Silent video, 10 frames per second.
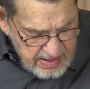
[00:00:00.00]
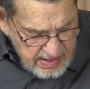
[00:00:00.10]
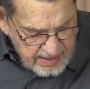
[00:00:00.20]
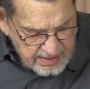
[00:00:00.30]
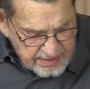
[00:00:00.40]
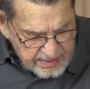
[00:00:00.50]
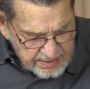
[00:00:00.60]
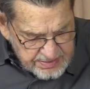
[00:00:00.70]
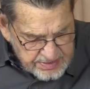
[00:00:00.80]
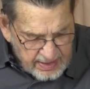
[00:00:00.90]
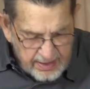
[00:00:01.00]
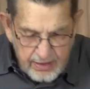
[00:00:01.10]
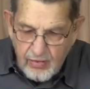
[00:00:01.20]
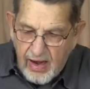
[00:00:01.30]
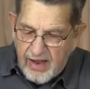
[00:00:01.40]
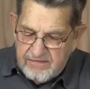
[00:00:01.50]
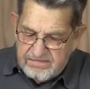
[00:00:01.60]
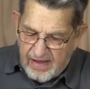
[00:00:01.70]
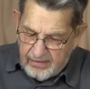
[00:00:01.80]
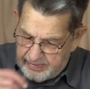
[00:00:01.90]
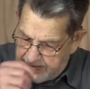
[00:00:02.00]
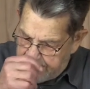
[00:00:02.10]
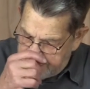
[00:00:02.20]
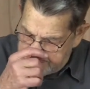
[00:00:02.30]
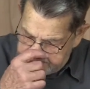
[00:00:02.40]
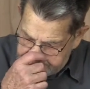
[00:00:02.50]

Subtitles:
and he's got a crowd following him.